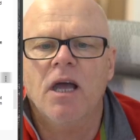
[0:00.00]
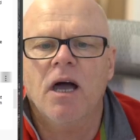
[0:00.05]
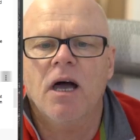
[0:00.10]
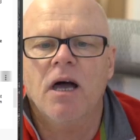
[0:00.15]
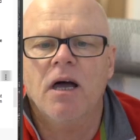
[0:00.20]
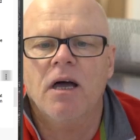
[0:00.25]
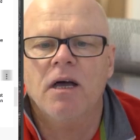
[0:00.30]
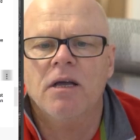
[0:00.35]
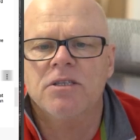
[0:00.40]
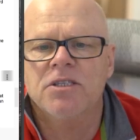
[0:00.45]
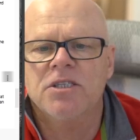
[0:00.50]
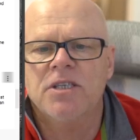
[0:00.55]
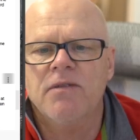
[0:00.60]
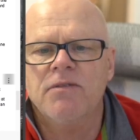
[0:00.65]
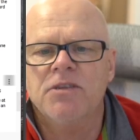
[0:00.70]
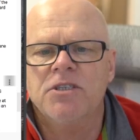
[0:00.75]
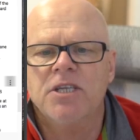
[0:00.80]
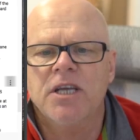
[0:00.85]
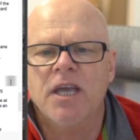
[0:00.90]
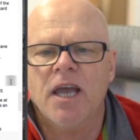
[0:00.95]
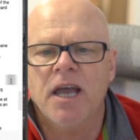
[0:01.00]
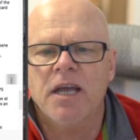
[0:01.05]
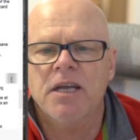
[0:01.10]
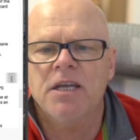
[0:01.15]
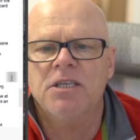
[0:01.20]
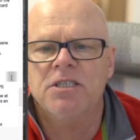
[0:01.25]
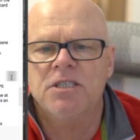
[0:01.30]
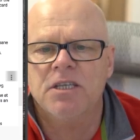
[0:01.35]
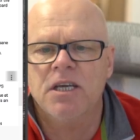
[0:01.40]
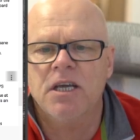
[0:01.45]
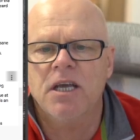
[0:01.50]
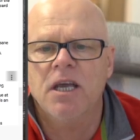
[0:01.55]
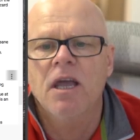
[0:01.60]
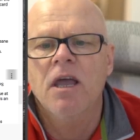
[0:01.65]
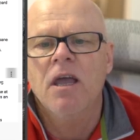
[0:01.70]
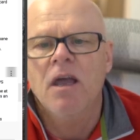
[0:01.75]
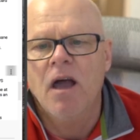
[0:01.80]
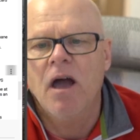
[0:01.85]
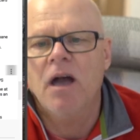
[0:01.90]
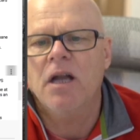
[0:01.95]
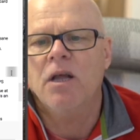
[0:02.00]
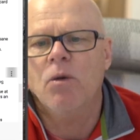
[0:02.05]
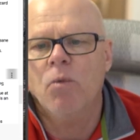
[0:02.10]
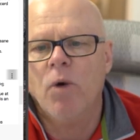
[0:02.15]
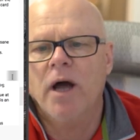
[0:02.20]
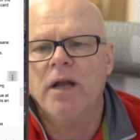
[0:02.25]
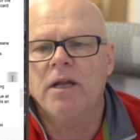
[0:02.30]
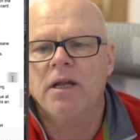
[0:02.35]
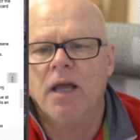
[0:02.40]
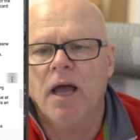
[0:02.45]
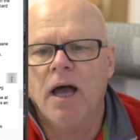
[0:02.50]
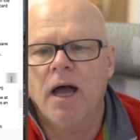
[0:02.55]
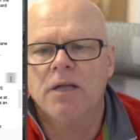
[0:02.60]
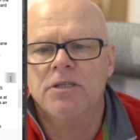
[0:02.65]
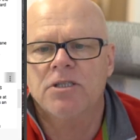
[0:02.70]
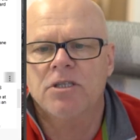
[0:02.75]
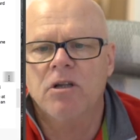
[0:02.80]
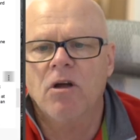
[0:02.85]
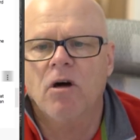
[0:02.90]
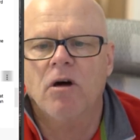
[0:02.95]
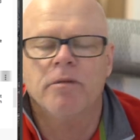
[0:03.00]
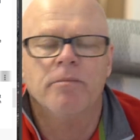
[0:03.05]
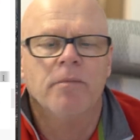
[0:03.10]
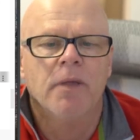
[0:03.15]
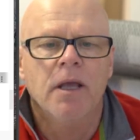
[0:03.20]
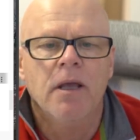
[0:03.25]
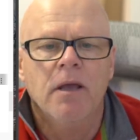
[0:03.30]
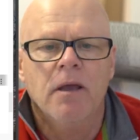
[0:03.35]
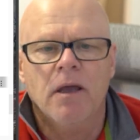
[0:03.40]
7080D, only one card slot.